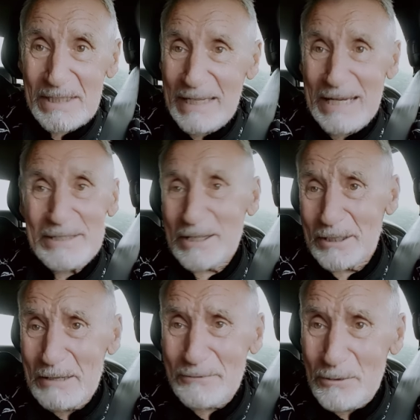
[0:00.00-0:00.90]
either
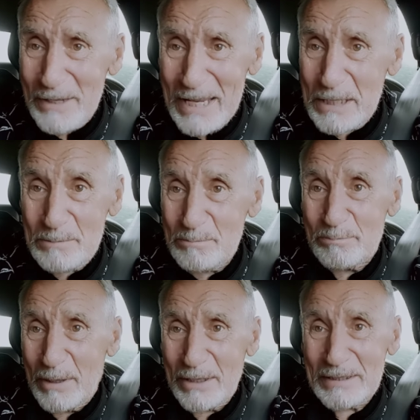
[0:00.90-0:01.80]
love or hate,
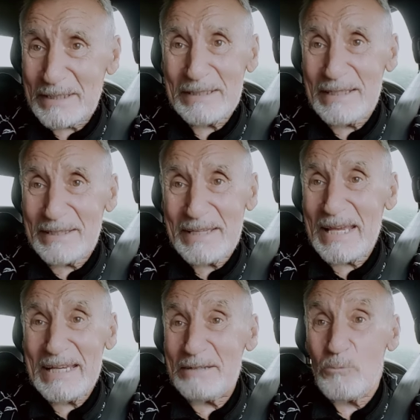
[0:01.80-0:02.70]
but
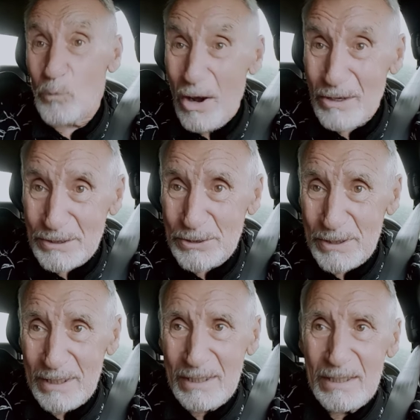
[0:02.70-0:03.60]
they watch.
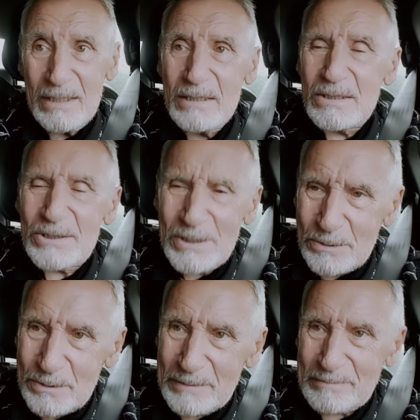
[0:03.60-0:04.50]
So
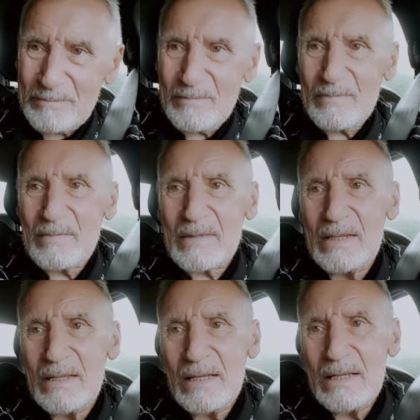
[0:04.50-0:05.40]

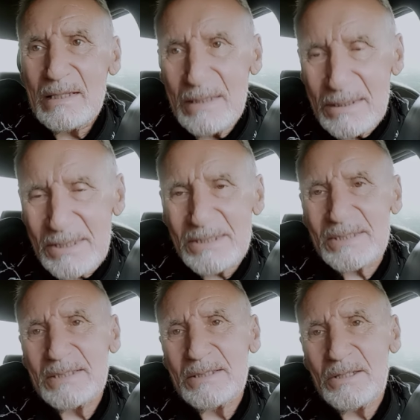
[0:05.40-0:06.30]
this
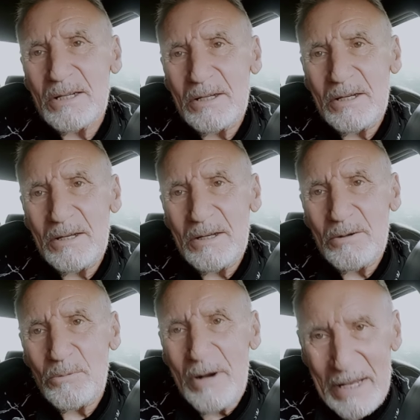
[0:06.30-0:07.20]
is
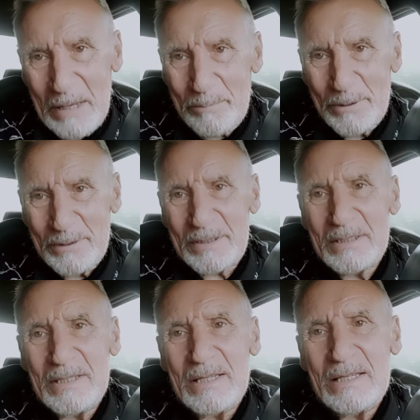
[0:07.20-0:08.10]
what happened,
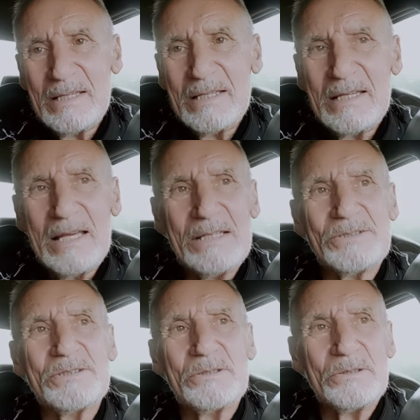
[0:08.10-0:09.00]

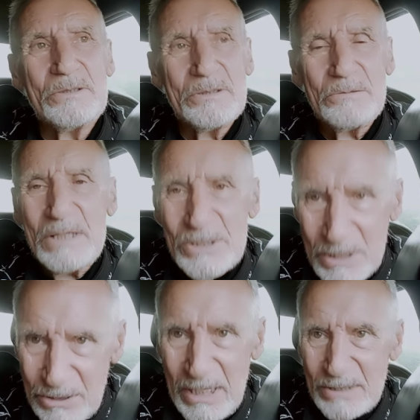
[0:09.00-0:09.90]
is that we
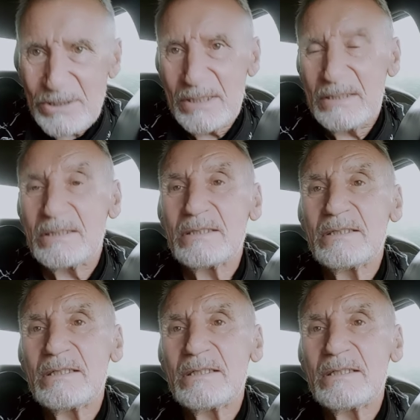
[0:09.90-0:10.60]
suggested